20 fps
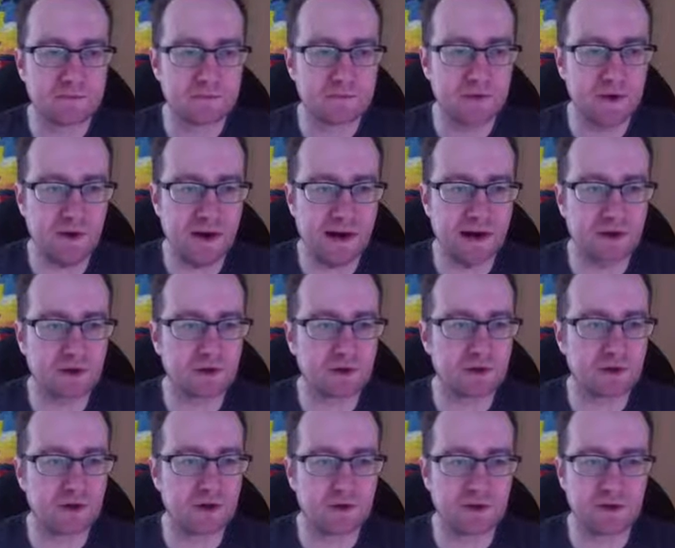you know how to
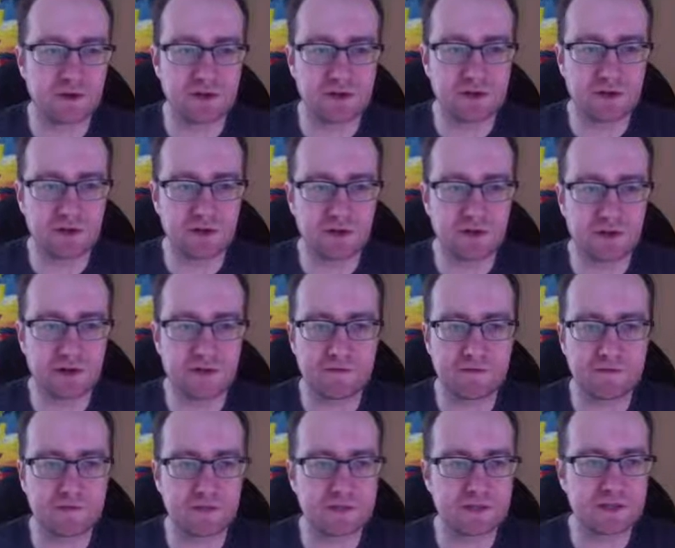increase your
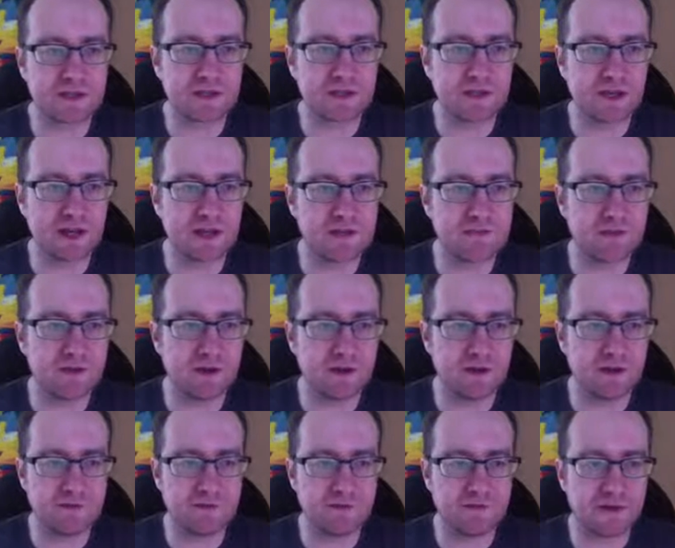influence and engagement on
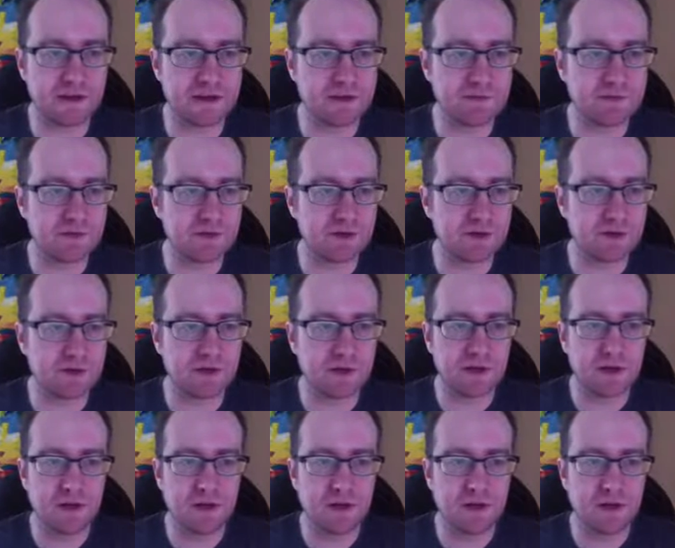Facebook,